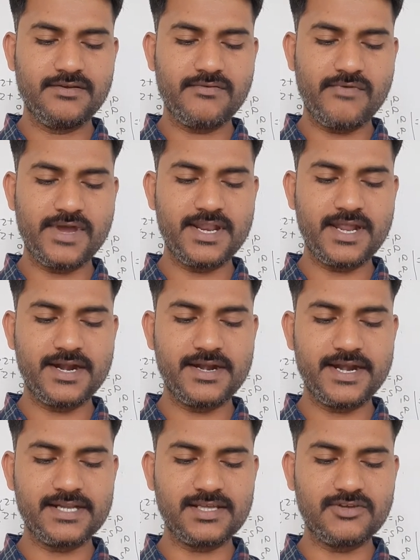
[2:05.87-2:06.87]

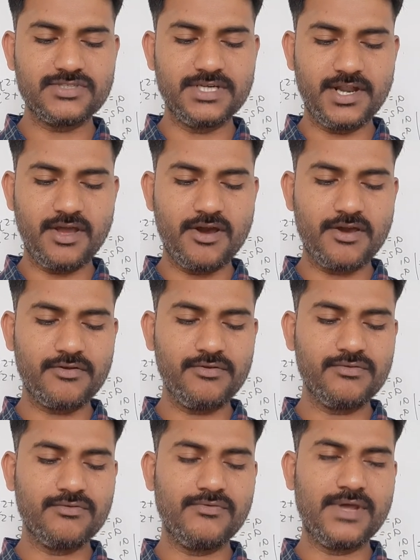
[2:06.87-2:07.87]
100,000 or
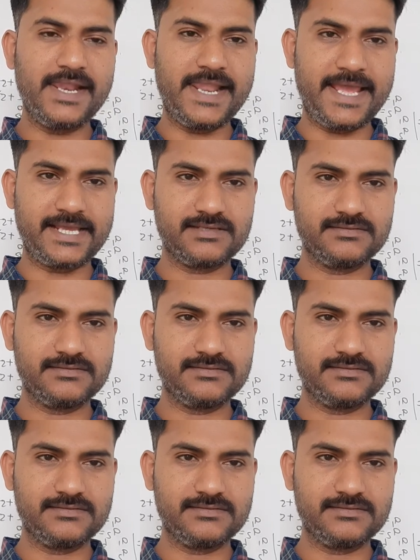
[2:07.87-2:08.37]
1 lakh.